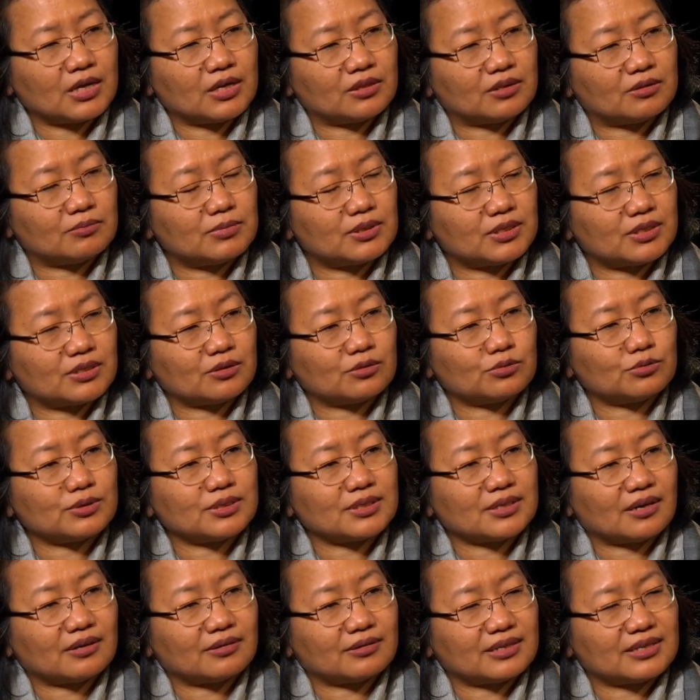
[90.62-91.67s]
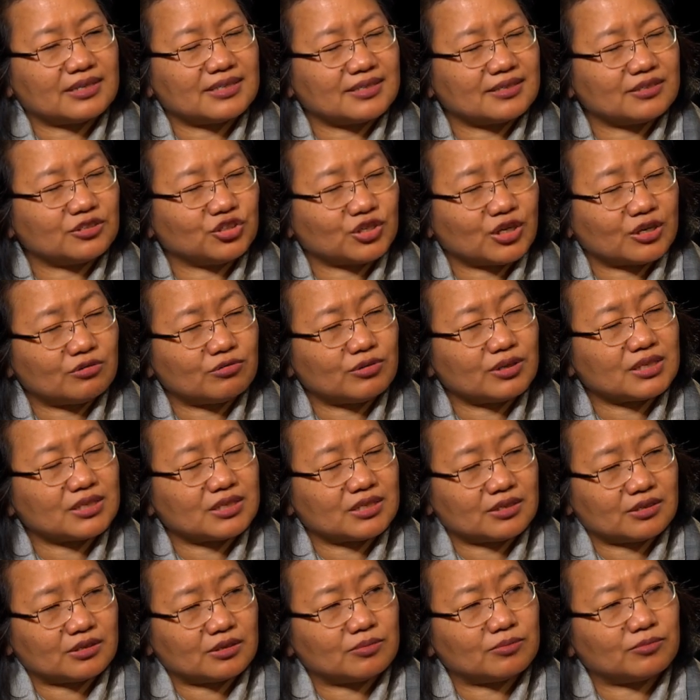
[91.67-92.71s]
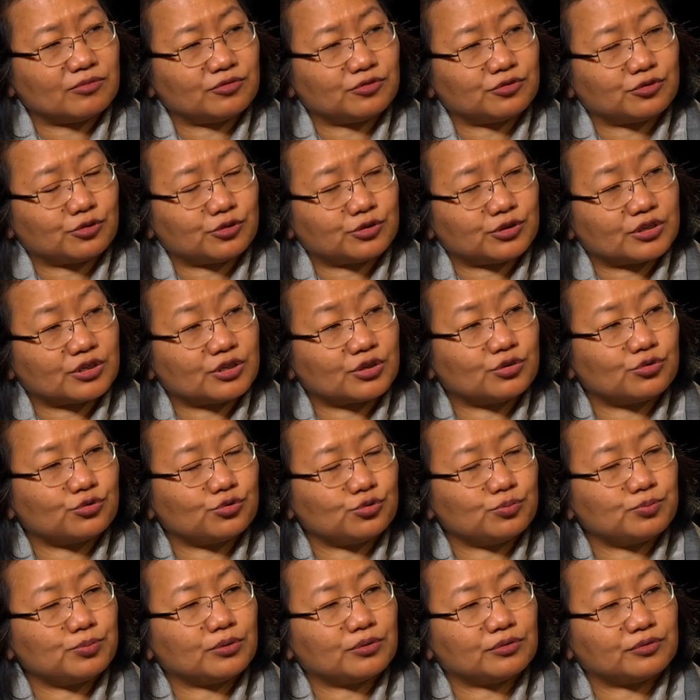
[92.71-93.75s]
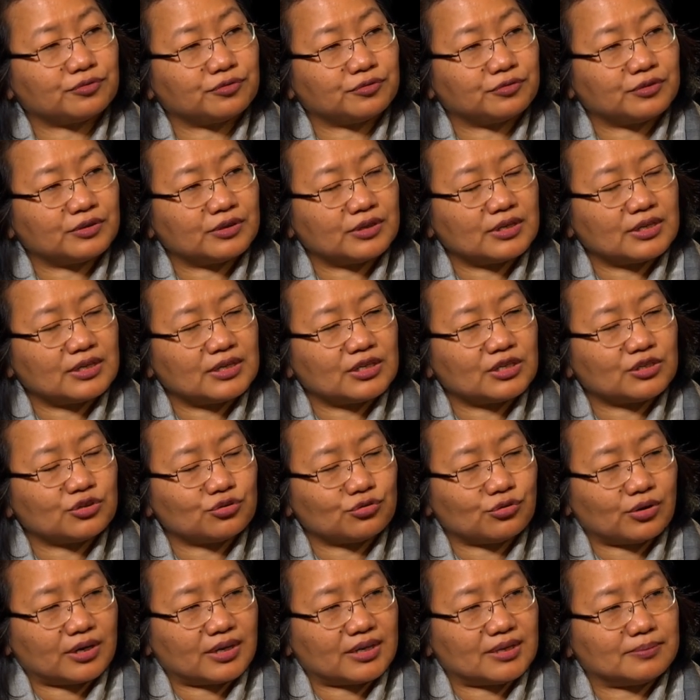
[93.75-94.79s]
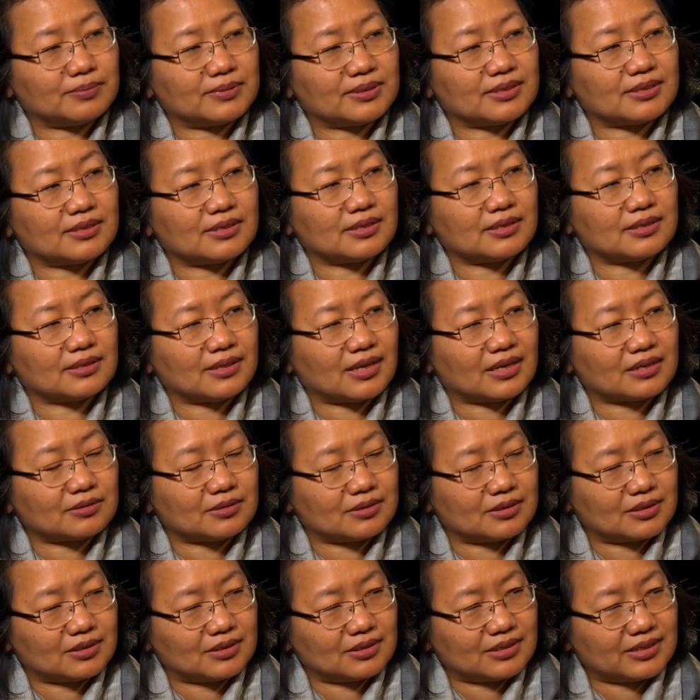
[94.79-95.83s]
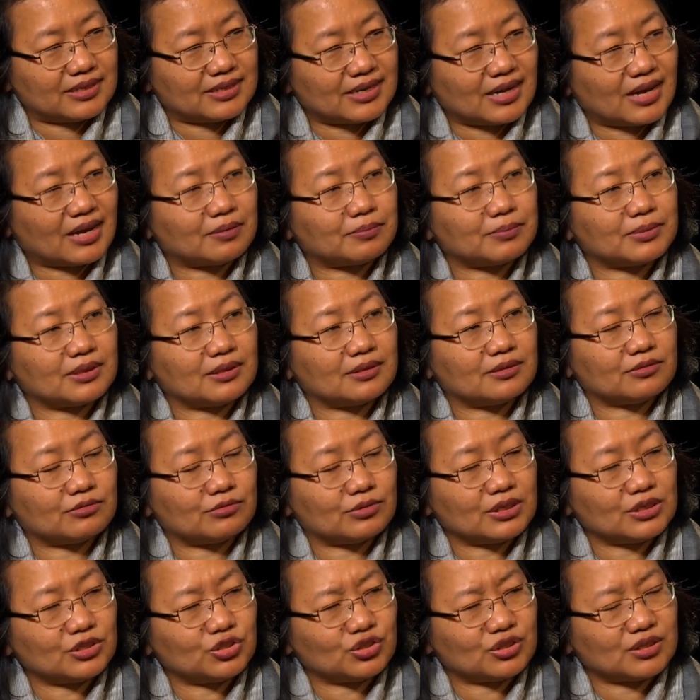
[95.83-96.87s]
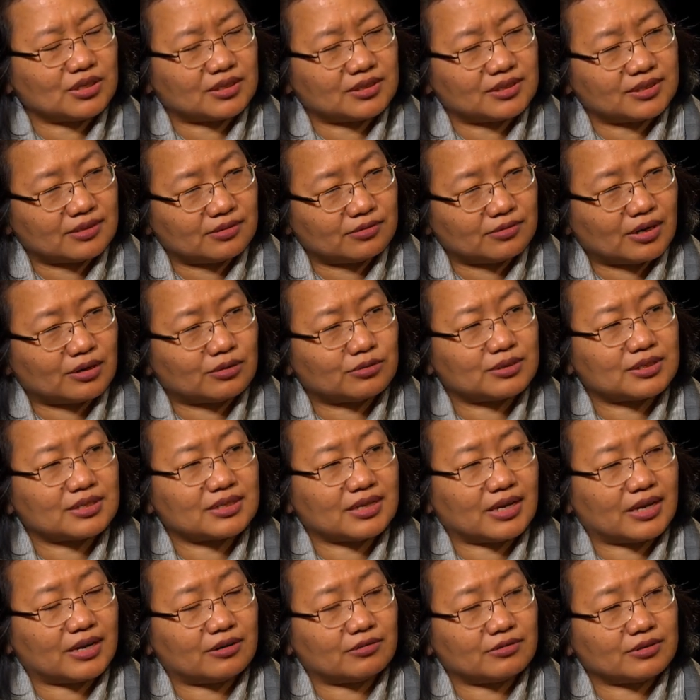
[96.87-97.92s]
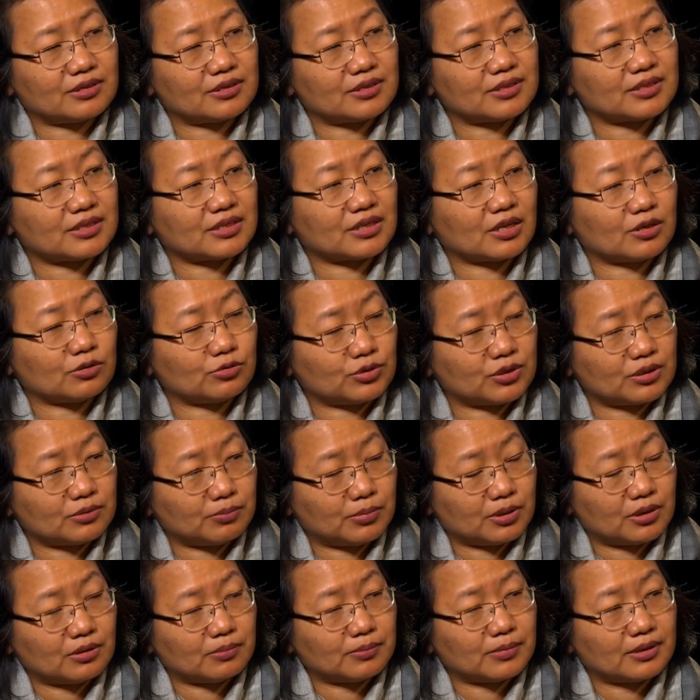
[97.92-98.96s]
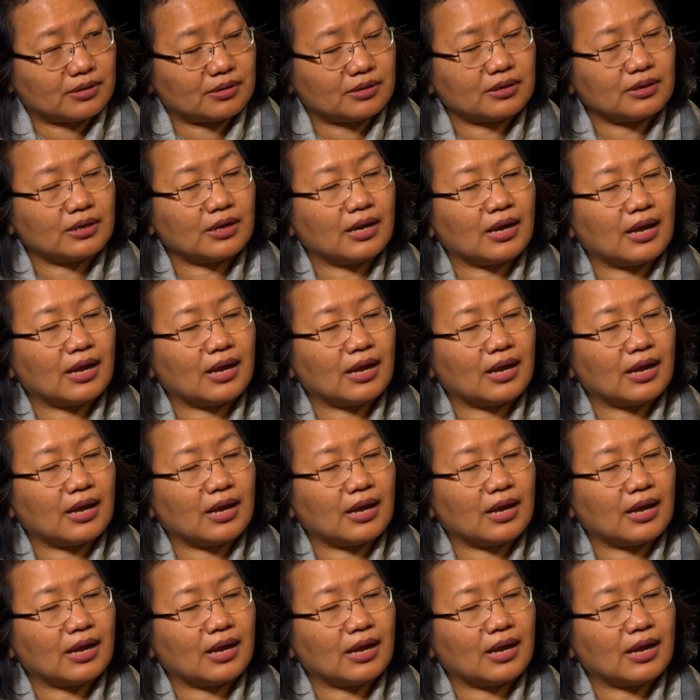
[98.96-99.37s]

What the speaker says: the Mizos is a generic term for a group of tribes that inhabit the region and surrounding areas, including Burma.